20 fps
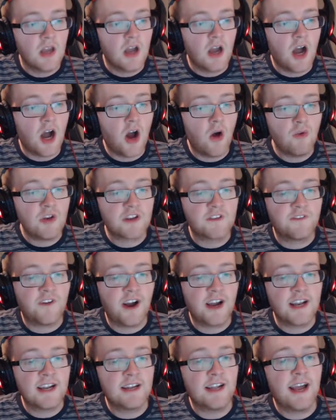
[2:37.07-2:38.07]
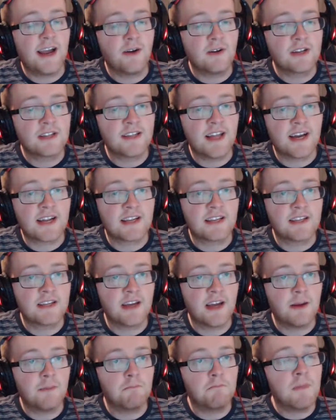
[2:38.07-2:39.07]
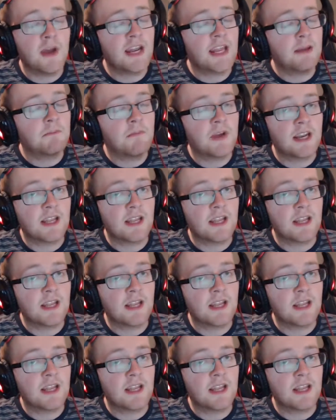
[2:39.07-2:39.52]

Only to find out that many